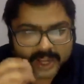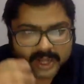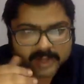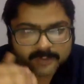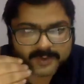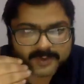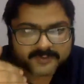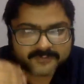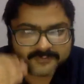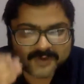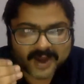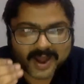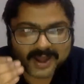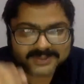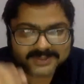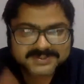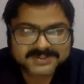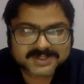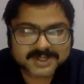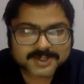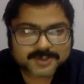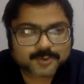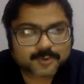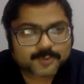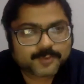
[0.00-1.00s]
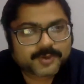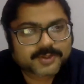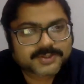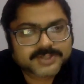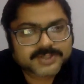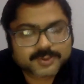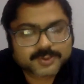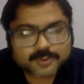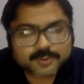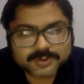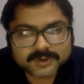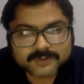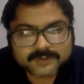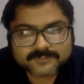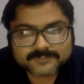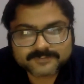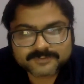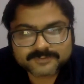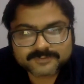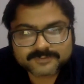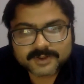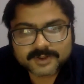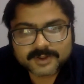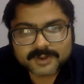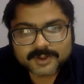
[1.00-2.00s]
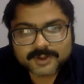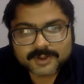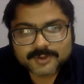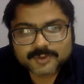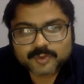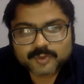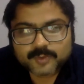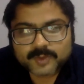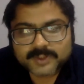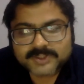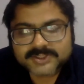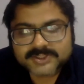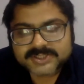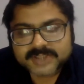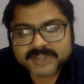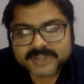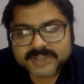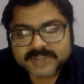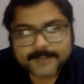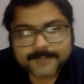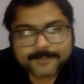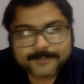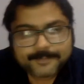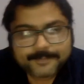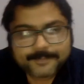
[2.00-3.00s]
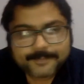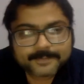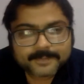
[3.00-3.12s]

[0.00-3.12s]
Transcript: I'll be fast, I know, because I don't have too much time.